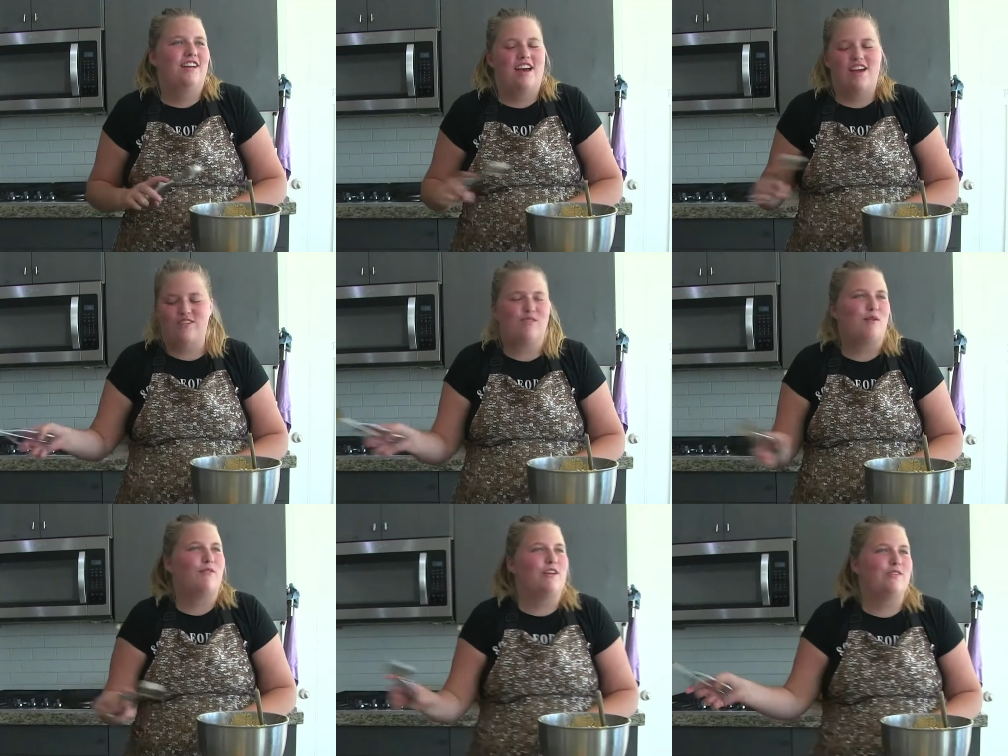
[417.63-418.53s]
I don't
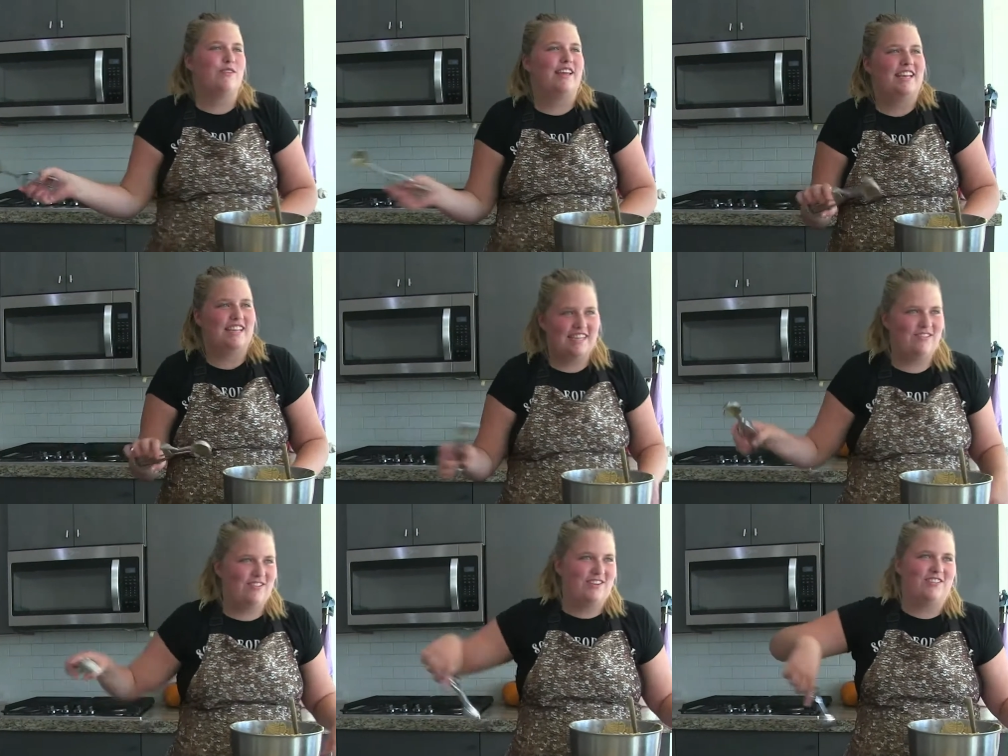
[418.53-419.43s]
remember which way this is
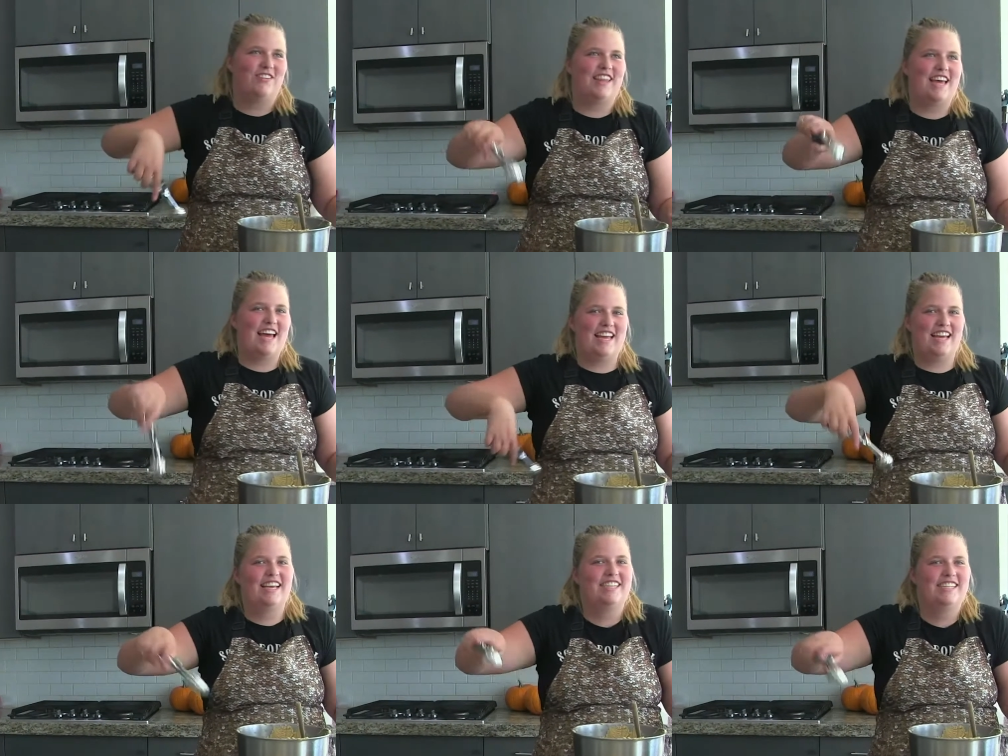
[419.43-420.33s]
and which way that
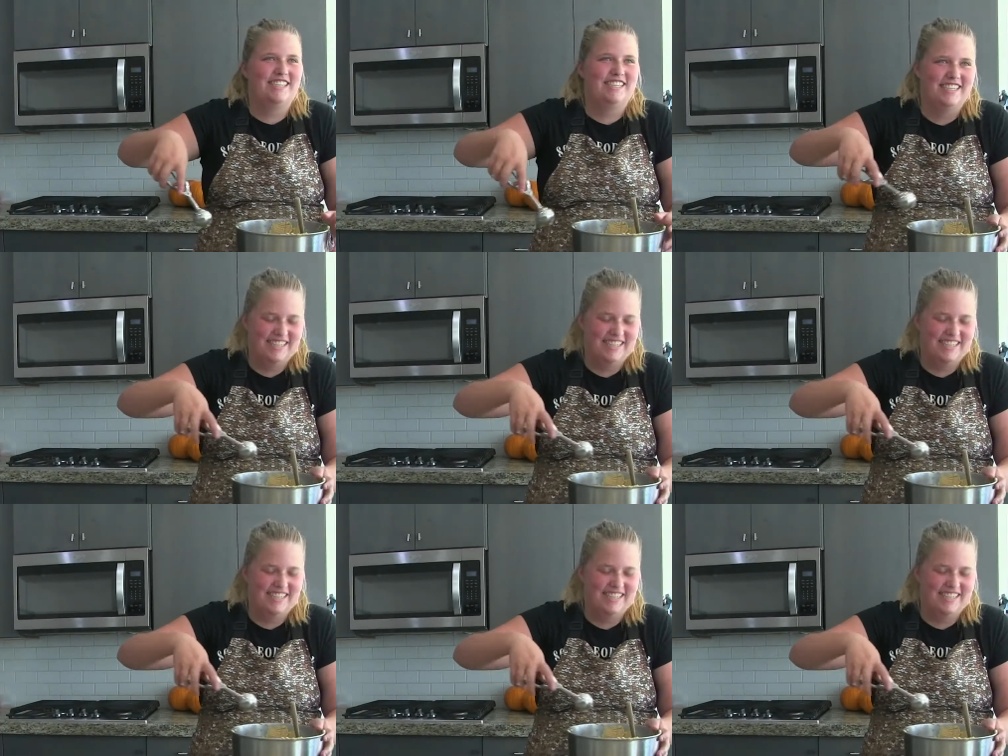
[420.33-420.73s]
is.